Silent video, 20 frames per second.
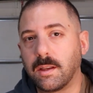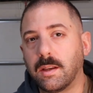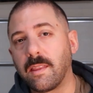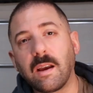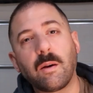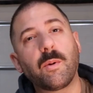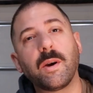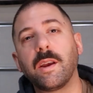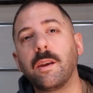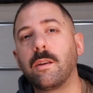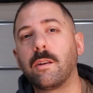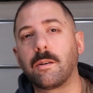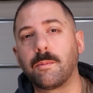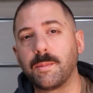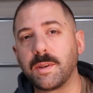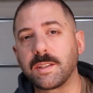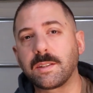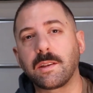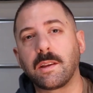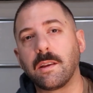That way you don't
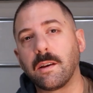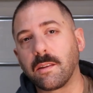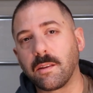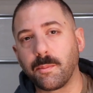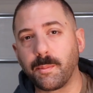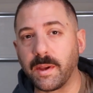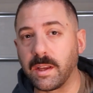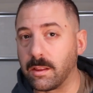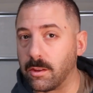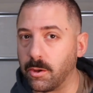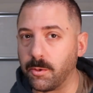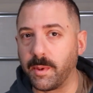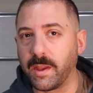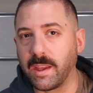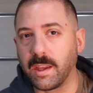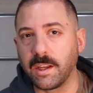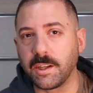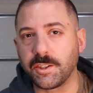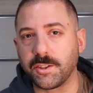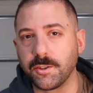miss any other big looming
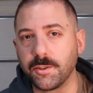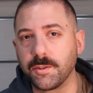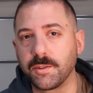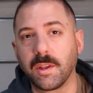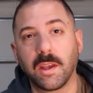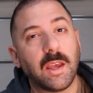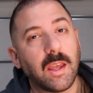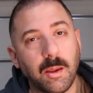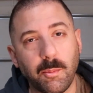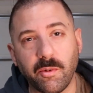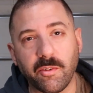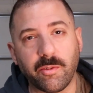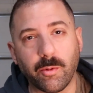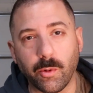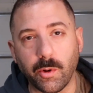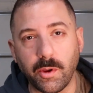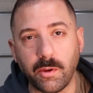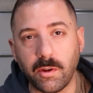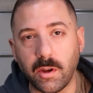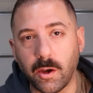issues, and
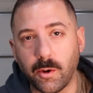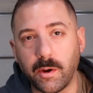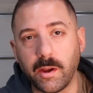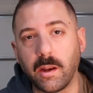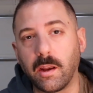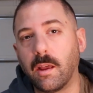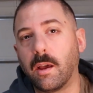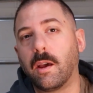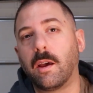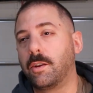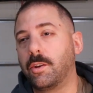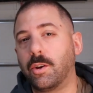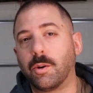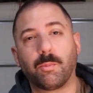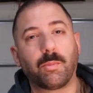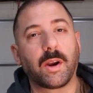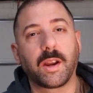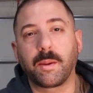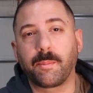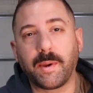before you know it, your
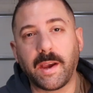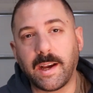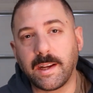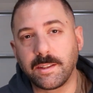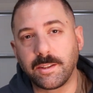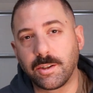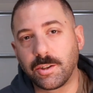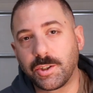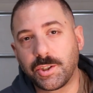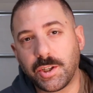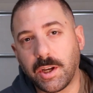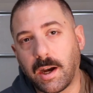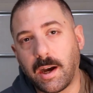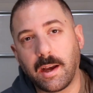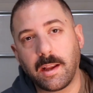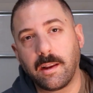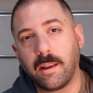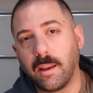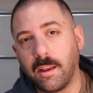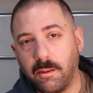brake pads are
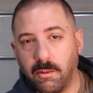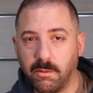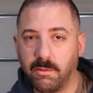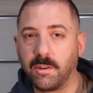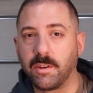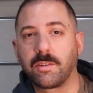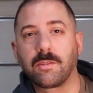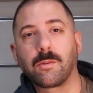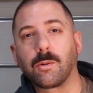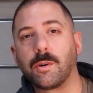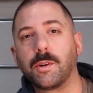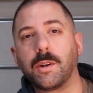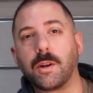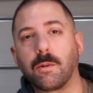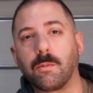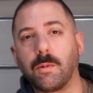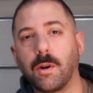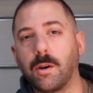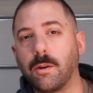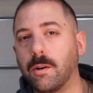shot and you've destroyed your
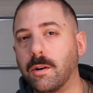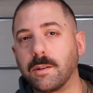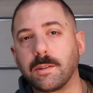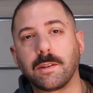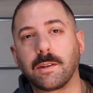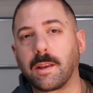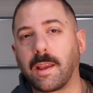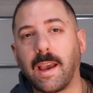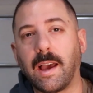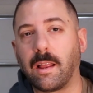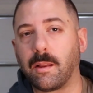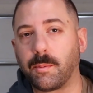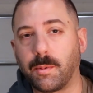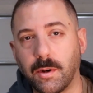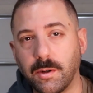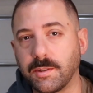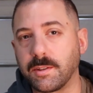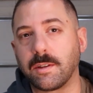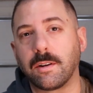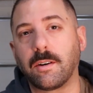rotors and
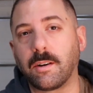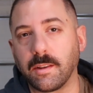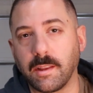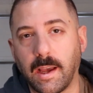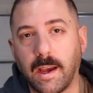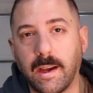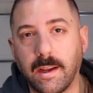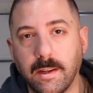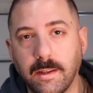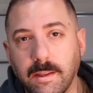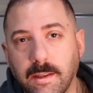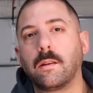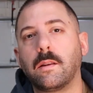calipers and all that.